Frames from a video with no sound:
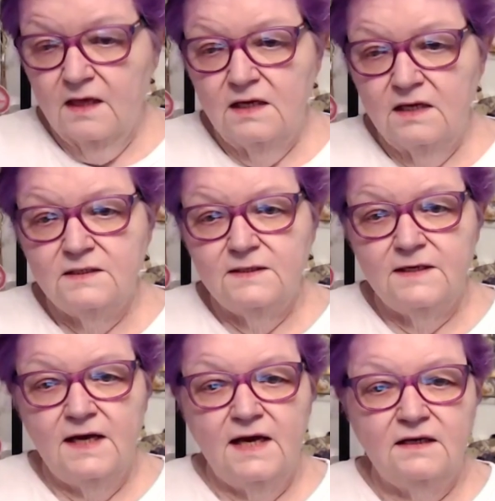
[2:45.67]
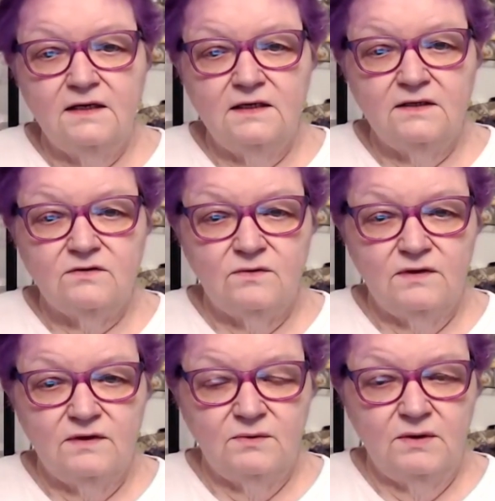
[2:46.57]
in, and it,
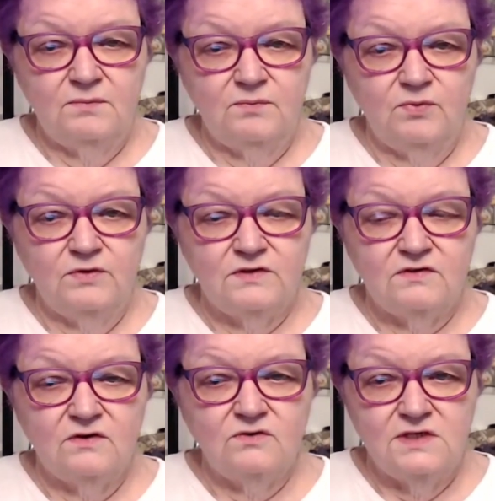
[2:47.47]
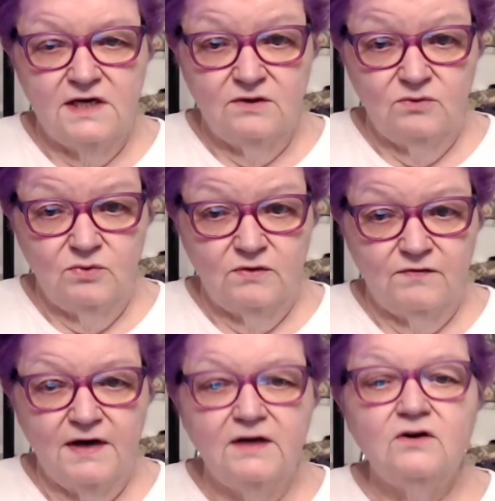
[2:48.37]
it was associated with
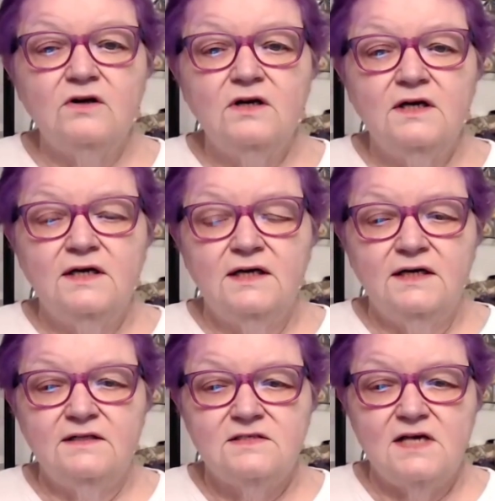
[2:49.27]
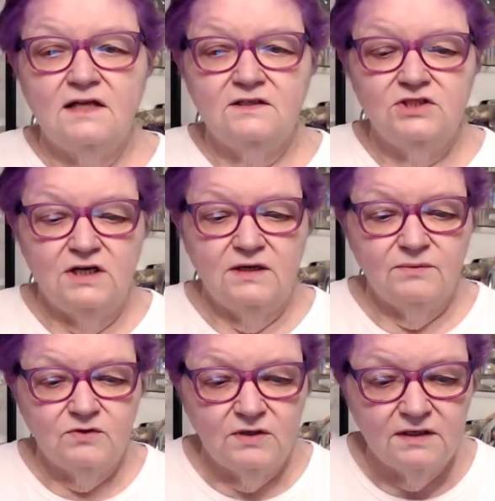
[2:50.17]
fire in solid
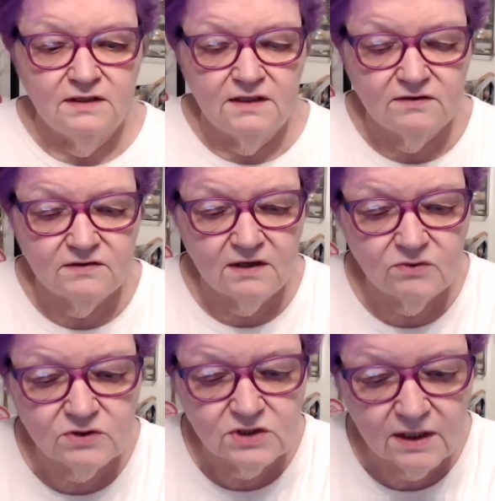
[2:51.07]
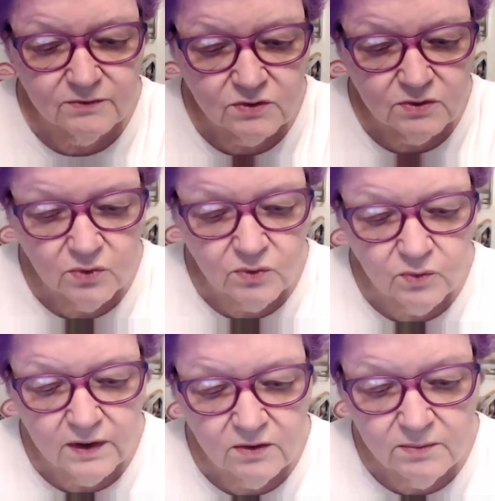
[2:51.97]
geometry, in the sacred geometry
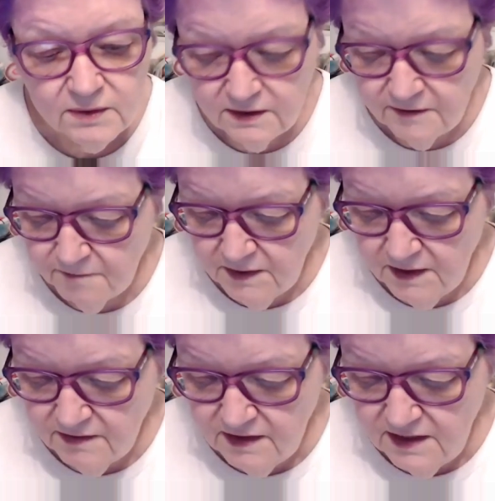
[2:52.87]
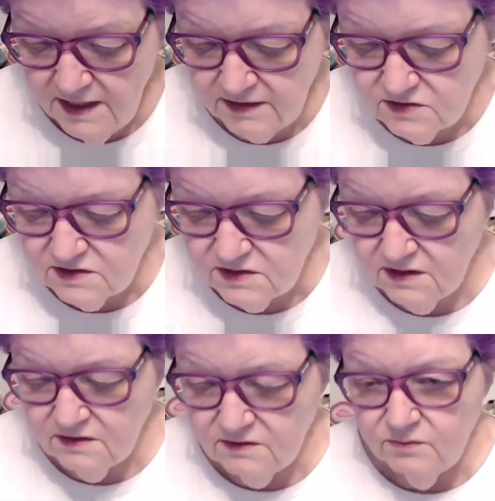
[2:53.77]
realm. The next
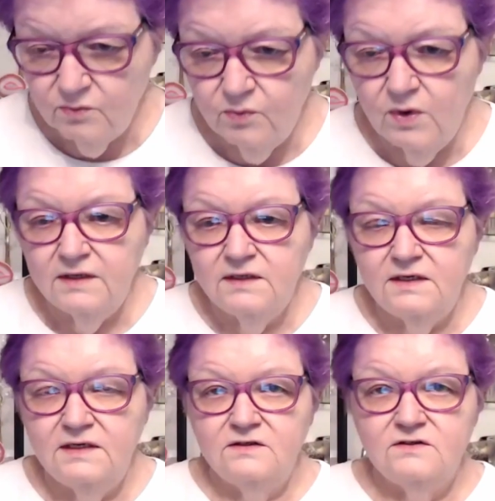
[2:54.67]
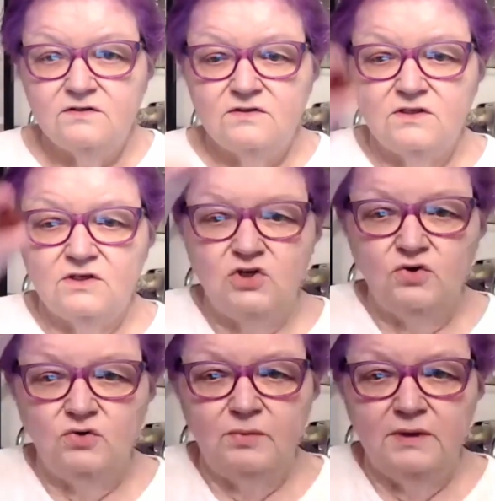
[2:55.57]
one is the
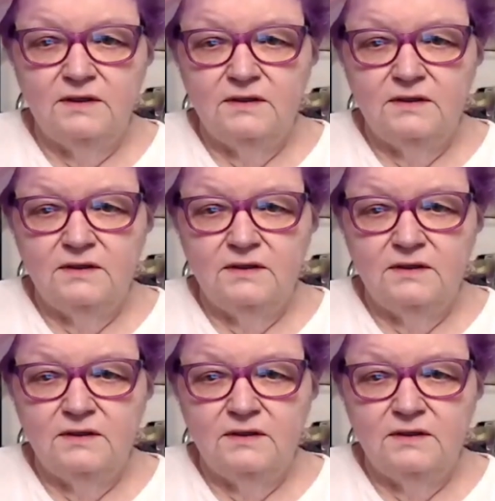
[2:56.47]
cube,